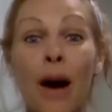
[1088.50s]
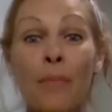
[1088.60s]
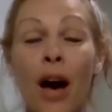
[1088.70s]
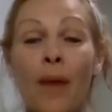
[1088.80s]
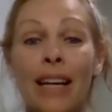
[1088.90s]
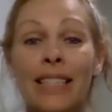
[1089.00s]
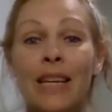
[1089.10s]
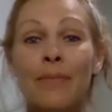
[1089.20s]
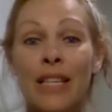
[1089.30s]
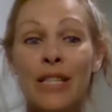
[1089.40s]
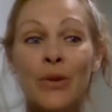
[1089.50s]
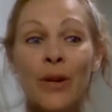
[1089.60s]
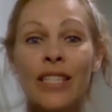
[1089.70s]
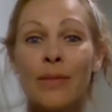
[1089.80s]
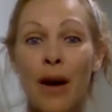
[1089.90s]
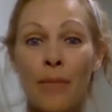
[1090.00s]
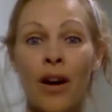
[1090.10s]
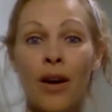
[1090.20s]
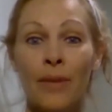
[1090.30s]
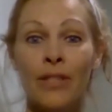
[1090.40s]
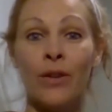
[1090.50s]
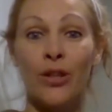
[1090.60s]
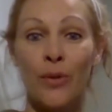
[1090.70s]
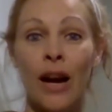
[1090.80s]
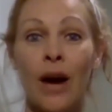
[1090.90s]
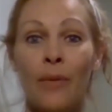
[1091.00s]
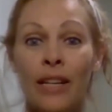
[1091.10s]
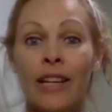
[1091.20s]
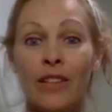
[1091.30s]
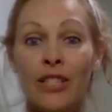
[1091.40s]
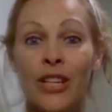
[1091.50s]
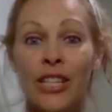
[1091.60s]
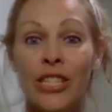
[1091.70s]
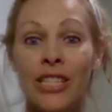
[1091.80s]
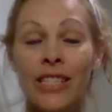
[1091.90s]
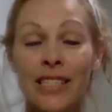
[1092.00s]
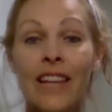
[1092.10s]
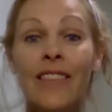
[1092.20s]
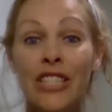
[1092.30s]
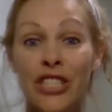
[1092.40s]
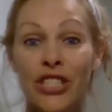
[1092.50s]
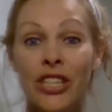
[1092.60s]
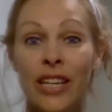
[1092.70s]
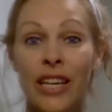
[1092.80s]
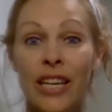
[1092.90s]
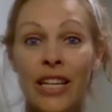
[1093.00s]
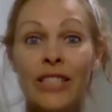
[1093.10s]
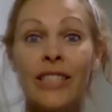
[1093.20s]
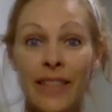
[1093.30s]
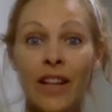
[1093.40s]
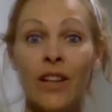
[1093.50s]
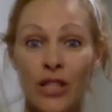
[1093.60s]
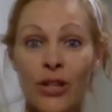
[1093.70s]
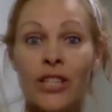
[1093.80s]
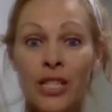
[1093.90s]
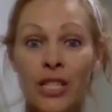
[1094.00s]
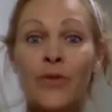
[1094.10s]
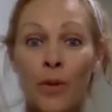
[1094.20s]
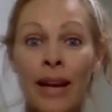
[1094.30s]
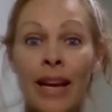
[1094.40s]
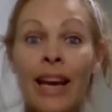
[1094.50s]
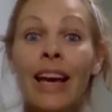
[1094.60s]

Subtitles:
And I sent my story to my mom and told her where I wanted illustrations, and then she did the illustrations for me.